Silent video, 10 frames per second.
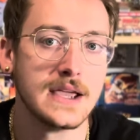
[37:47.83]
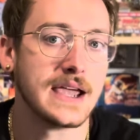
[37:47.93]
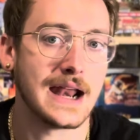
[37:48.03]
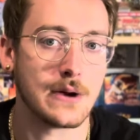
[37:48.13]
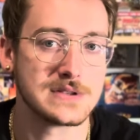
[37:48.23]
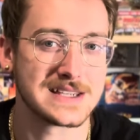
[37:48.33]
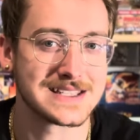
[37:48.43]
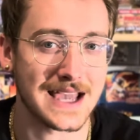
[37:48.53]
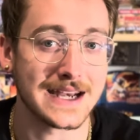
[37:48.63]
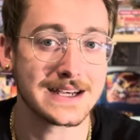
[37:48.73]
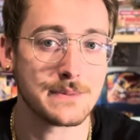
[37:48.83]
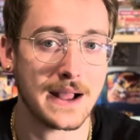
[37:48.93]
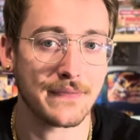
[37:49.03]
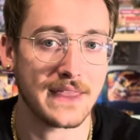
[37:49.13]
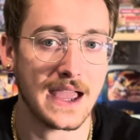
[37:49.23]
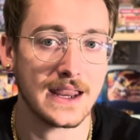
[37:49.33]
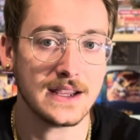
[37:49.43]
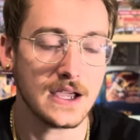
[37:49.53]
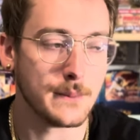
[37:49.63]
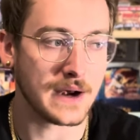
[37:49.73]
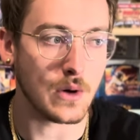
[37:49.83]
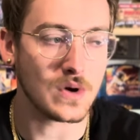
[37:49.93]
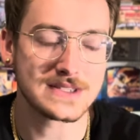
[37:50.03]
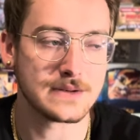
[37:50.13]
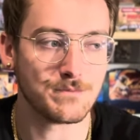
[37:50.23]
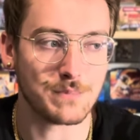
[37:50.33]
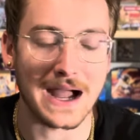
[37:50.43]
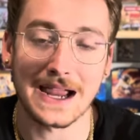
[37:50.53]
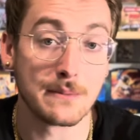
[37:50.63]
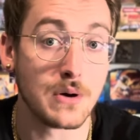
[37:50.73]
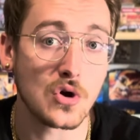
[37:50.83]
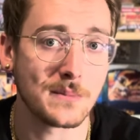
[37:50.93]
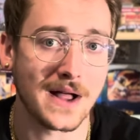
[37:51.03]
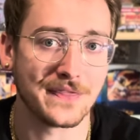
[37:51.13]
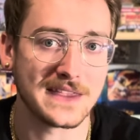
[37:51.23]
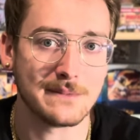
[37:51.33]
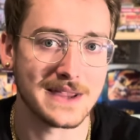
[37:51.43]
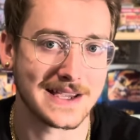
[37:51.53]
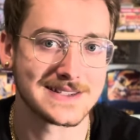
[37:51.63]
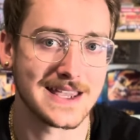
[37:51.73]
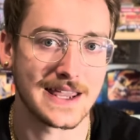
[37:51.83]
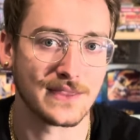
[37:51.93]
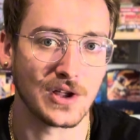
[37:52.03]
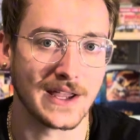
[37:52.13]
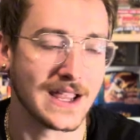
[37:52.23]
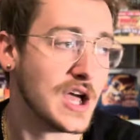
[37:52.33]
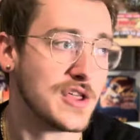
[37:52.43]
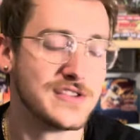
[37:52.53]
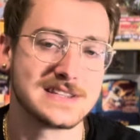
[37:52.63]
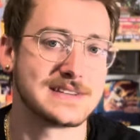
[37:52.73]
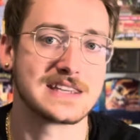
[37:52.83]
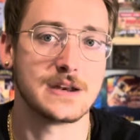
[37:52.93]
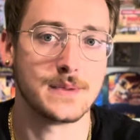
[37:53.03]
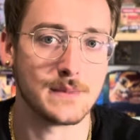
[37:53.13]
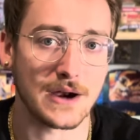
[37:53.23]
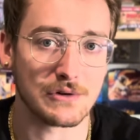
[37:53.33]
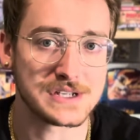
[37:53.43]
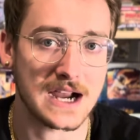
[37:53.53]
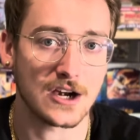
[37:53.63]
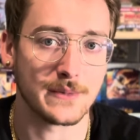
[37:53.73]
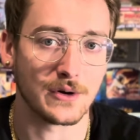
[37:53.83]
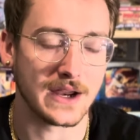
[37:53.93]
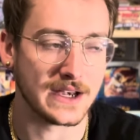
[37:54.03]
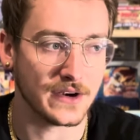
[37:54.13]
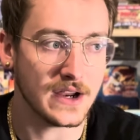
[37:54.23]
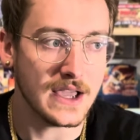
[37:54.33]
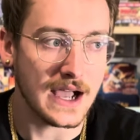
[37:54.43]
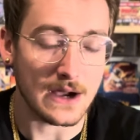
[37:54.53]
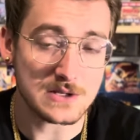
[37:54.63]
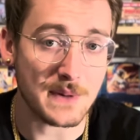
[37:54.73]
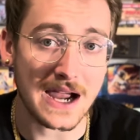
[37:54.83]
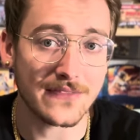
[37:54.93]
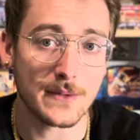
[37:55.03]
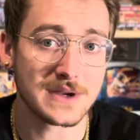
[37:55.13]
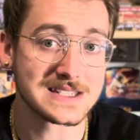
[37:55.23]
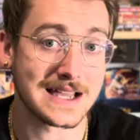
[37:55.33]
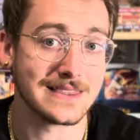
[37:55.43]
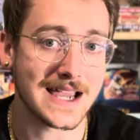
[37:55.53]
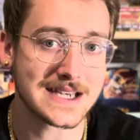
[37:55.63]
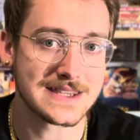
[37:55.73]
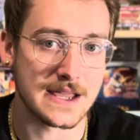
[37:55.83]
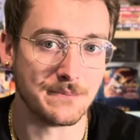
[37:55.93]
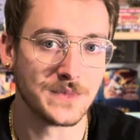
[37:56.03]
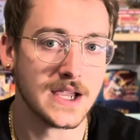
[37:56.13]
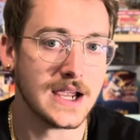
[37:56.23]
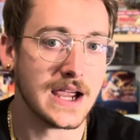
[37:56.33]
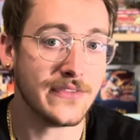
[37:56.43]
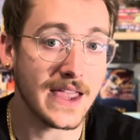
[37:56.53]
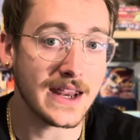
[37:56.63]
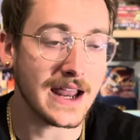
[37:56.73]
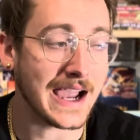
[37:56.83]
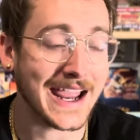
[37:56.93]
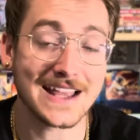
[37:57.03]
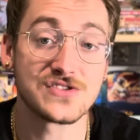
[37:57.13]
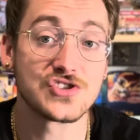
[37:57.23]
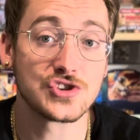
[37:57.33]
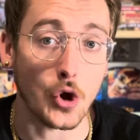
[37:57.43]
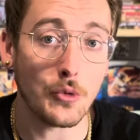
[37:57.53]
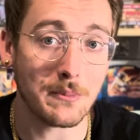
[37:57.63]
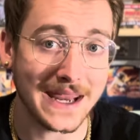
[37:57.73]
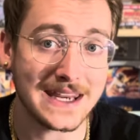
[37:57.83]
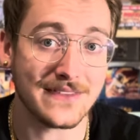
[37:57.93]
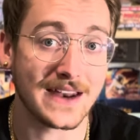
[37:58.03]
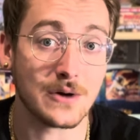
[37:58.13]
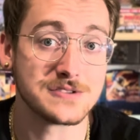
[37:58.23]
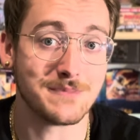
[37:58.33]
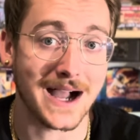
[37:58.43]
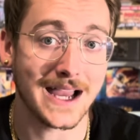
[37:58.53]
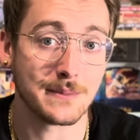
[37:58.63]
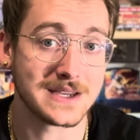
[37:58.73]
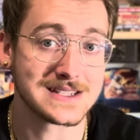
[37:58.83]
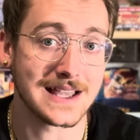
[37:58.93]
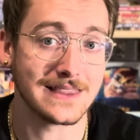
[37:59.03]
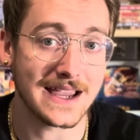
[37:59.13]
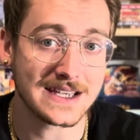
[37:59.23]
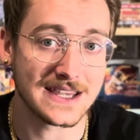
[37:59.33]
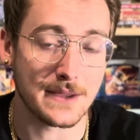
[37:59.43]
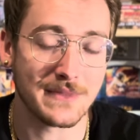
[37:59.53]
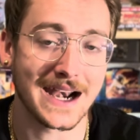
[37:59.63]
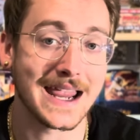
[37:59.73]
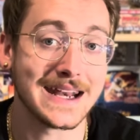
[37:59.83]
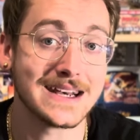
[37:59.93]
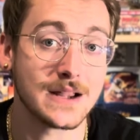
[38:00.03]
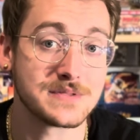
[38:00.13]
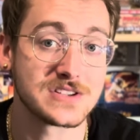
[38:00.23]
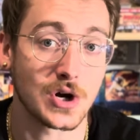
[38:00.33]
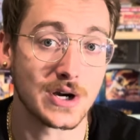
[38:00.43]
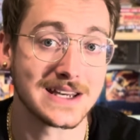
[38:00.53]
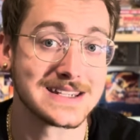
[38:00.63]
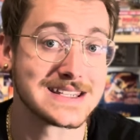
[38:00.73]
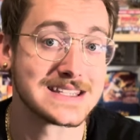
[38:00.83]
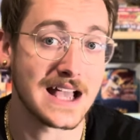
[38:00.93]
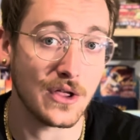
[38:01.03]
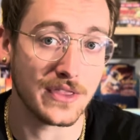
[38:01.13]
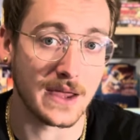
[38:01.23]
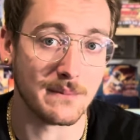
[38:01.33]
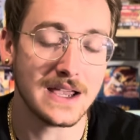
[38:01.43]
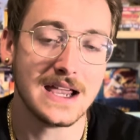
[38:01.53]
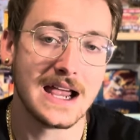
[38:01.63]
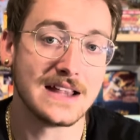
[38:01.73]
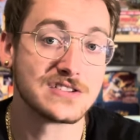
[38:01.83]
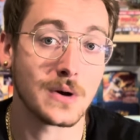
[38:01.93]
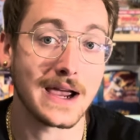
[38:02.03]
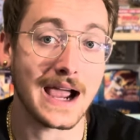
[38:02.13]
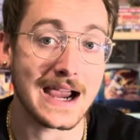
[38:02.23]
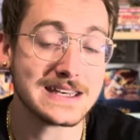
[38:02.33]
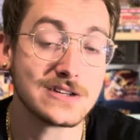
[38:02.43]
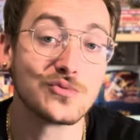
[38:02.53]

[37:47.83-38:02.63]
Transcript: and I was excited about that, but I wasn't buying Pokemon theme decks saying that, like, this is going to be my retirement right here. I was buying them because I liked them. And then I had so many that I was buying because I liked them that I ended up starting to sell them. And so I did